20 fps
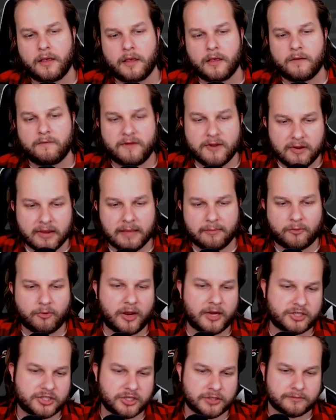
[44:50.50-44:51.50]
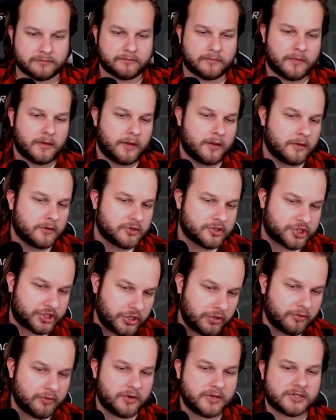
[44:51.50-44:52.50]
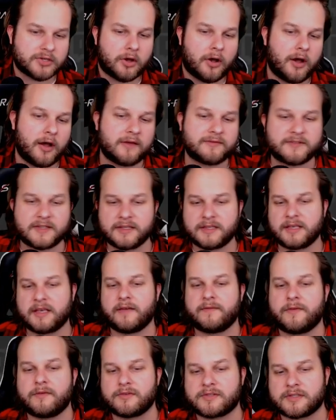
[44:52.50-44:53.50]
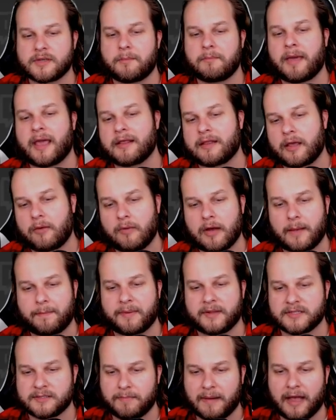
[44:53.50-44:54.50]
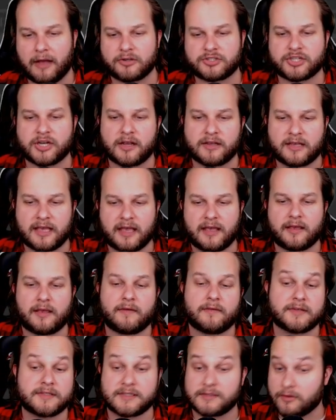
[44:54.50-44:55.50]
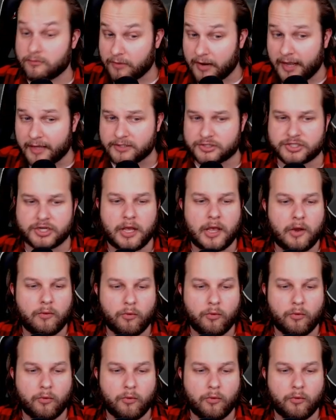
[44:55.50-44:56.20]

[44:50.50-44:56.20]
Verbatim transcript: Video game question. Shooters often give you some melee weapons. Bioshock gave us the wrench.